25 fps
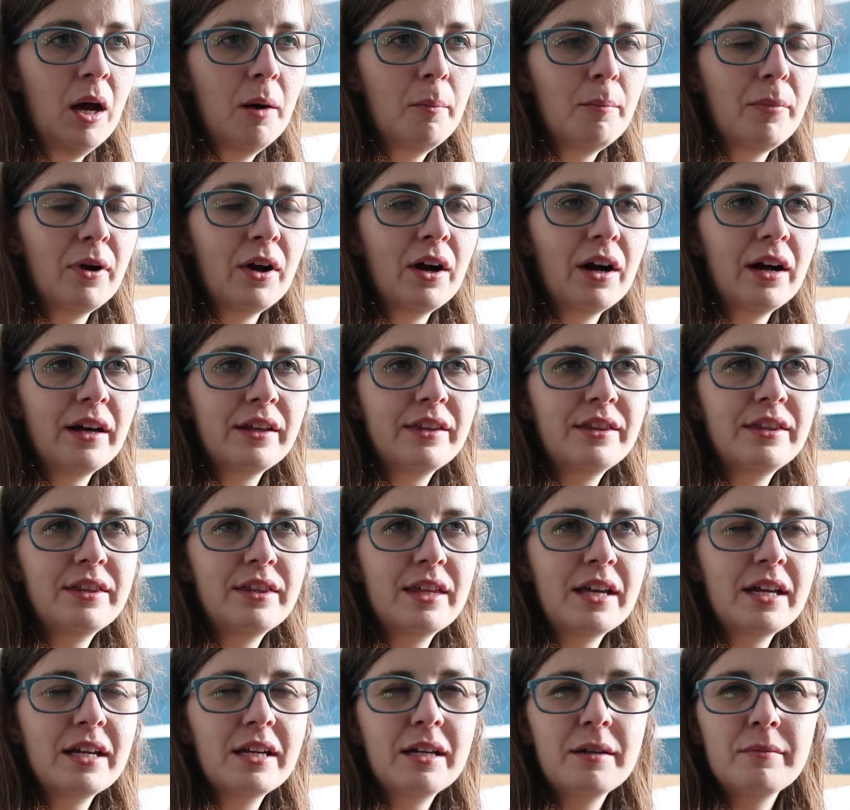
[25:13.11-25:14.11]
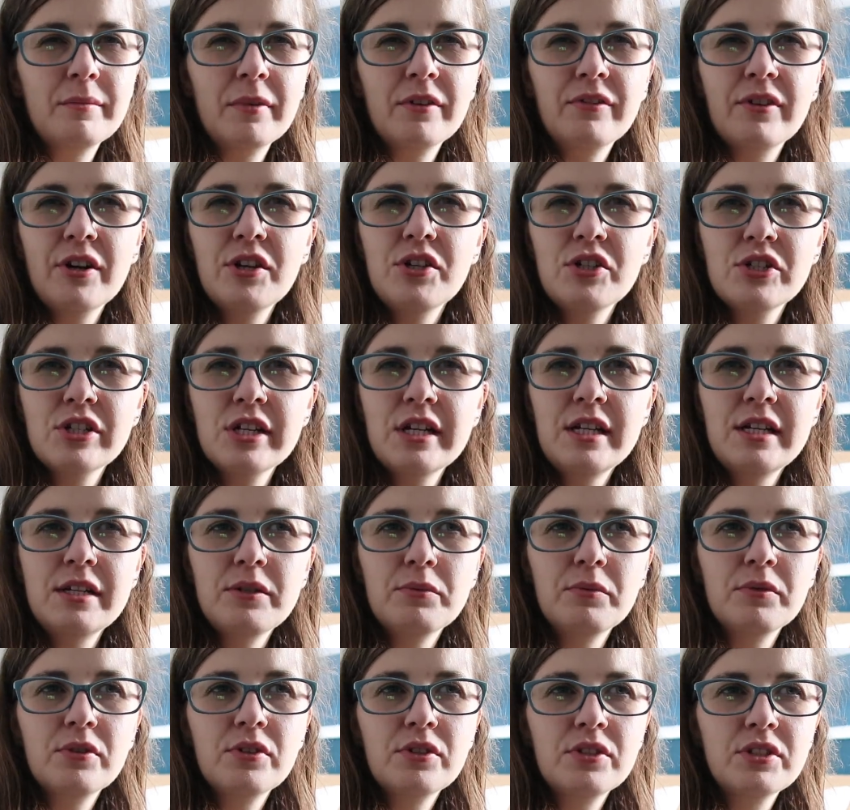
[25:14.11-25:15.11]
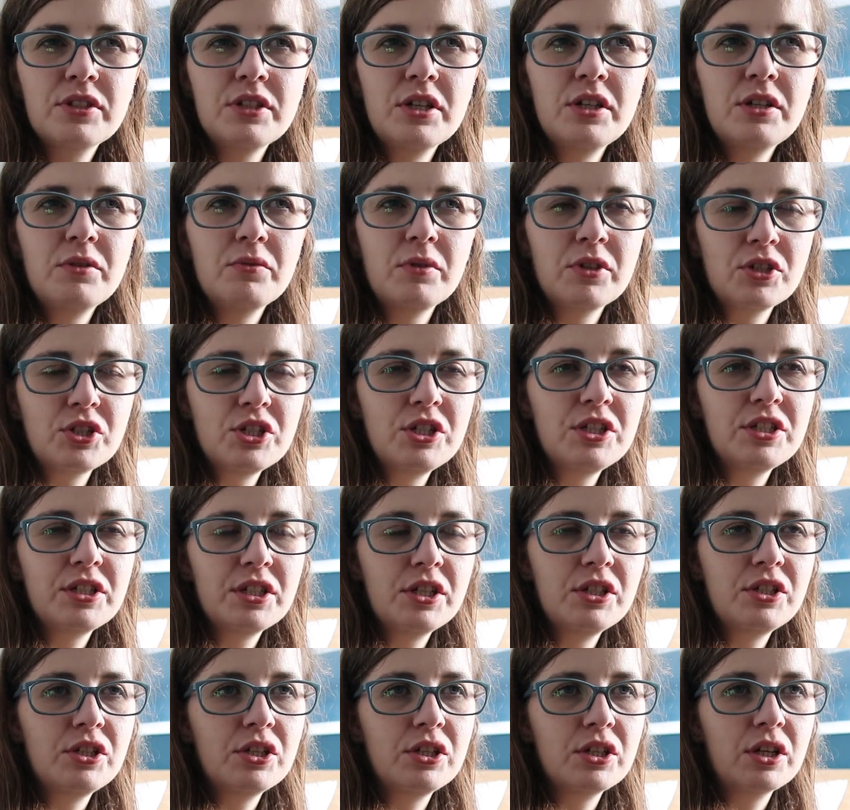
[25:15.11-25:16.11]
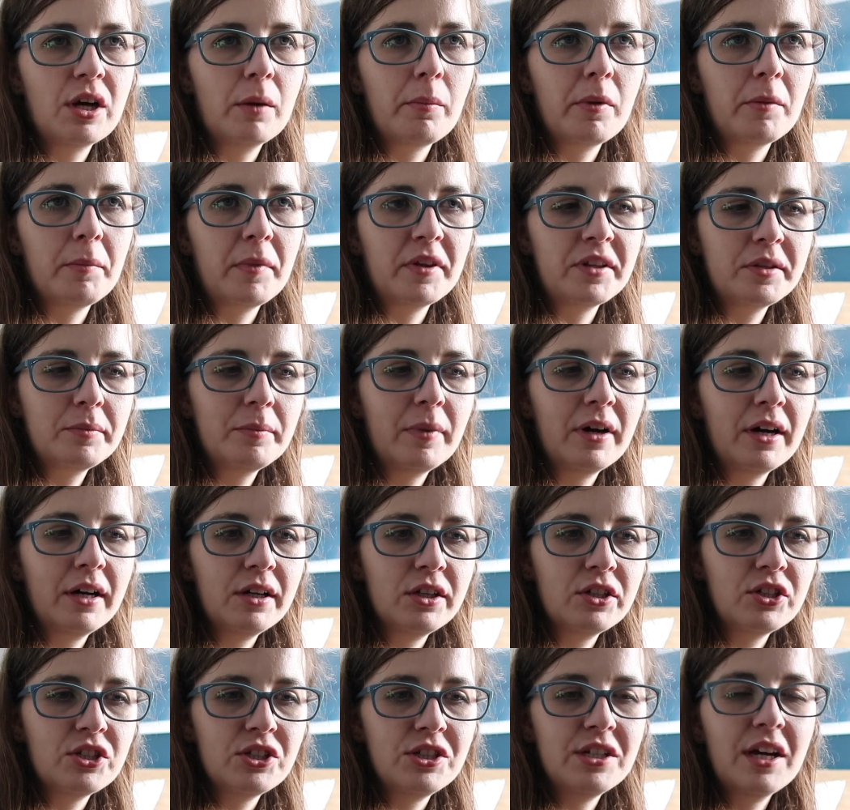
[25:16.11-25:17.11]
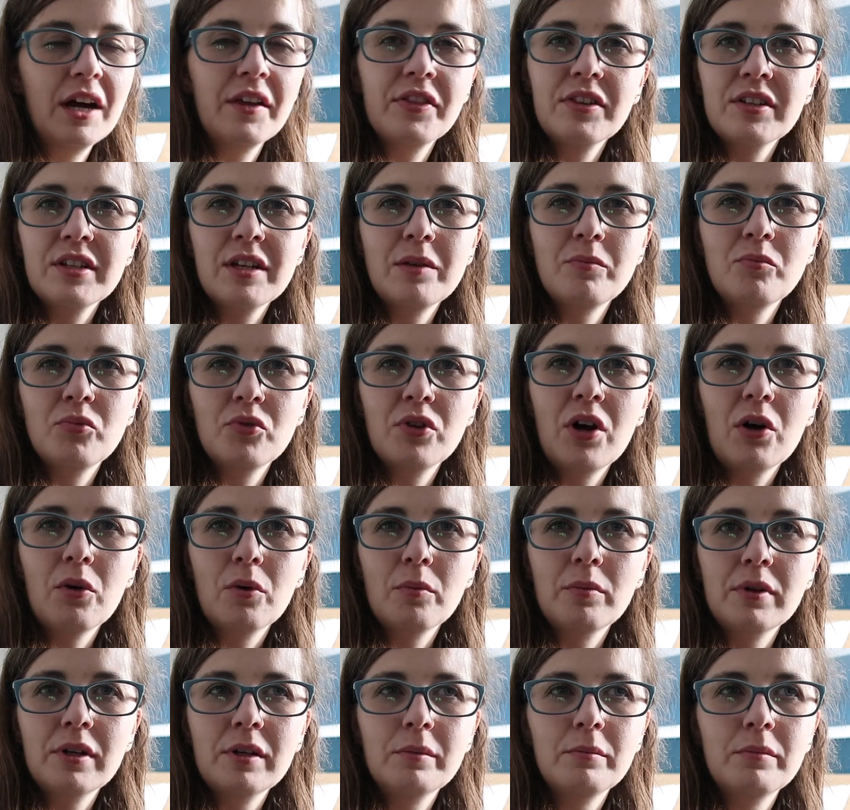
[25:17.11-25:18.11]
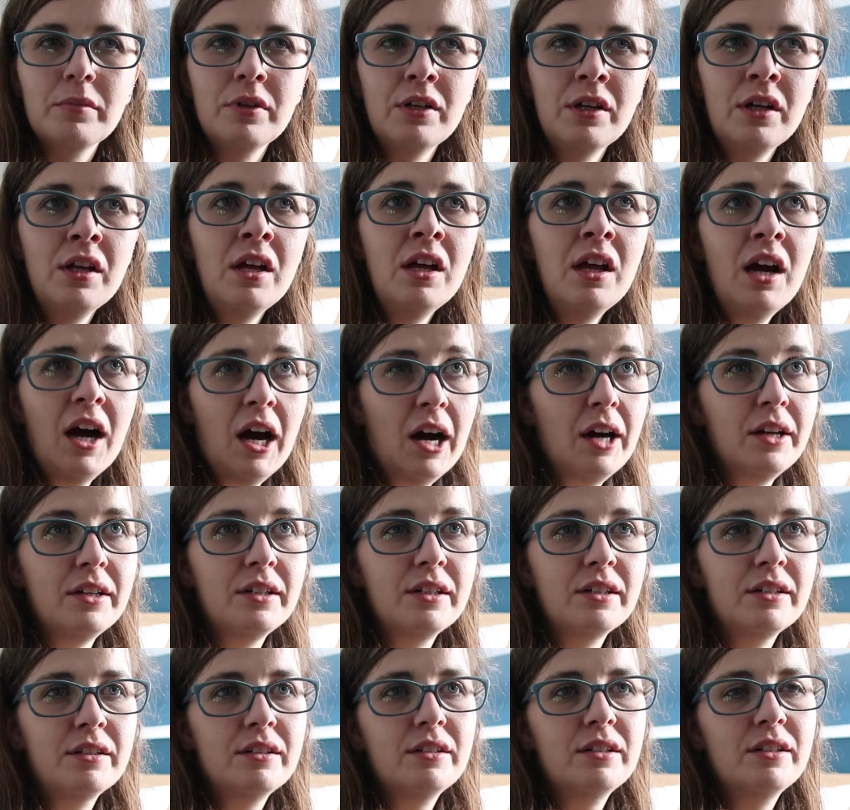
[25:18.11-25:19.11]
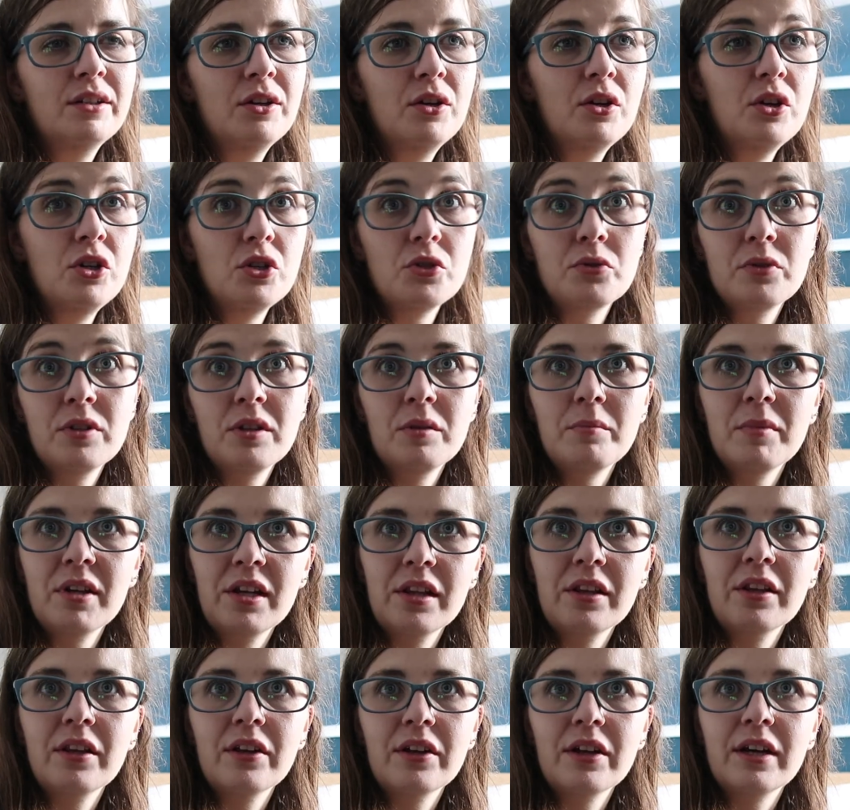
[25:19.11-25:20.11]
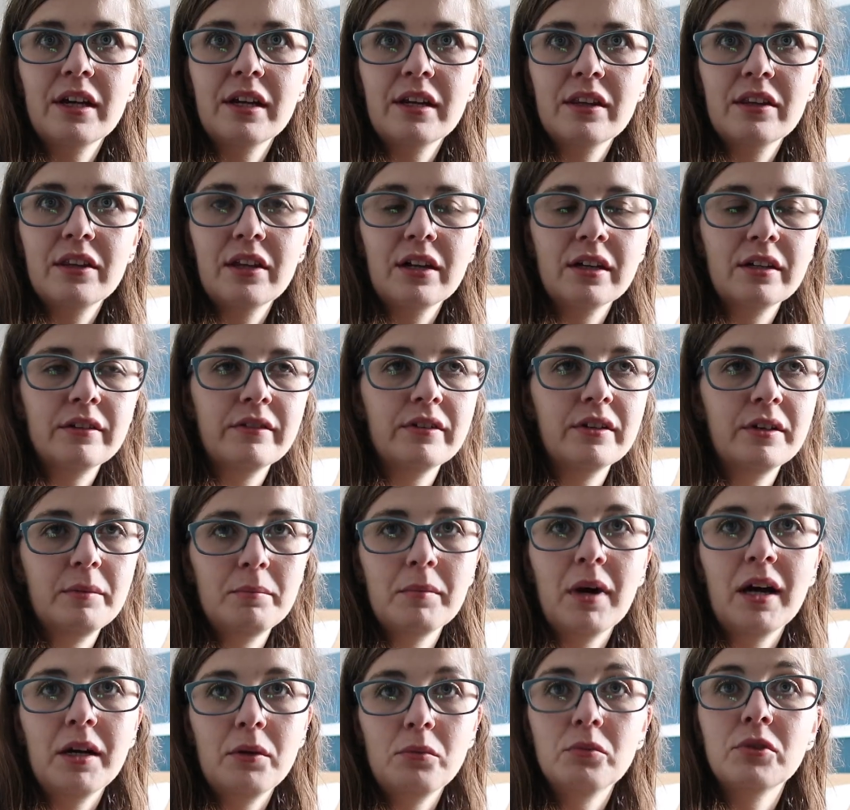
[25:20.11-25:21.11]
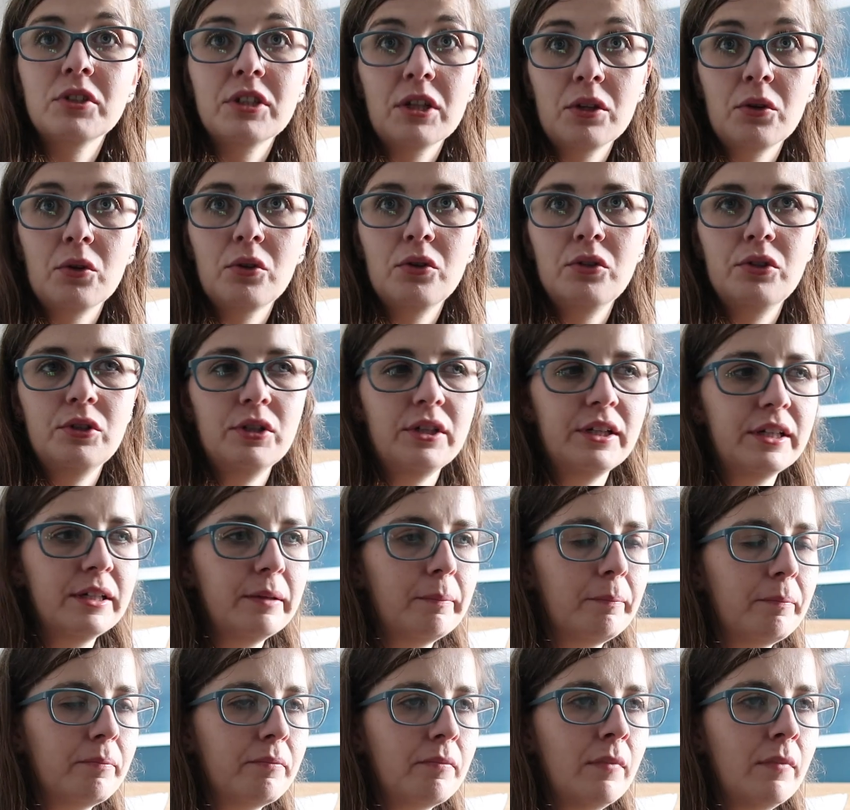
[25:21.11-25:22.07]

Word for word: But I think my friend Jade, stayed, when she stayed here a couple of months back, she had the same problem and hers was in the middle of the night thankfully mine was a lot earlier